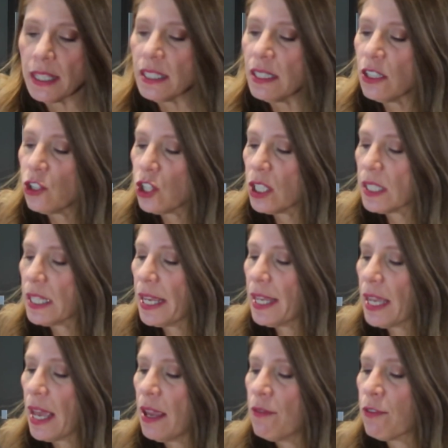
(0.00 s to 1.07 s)
This is just
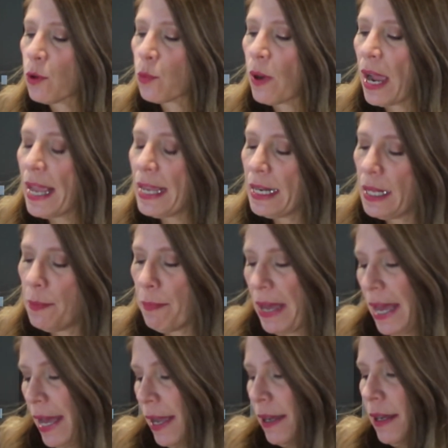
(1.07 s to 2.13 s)
like a variety
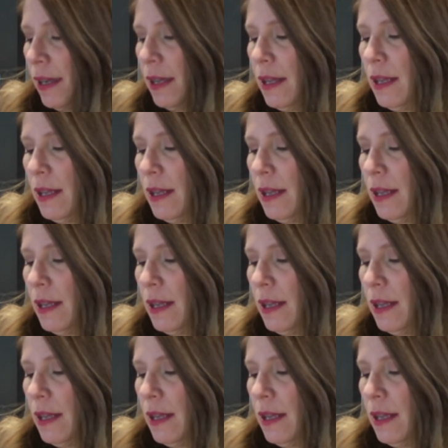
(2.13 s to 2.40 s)
pack.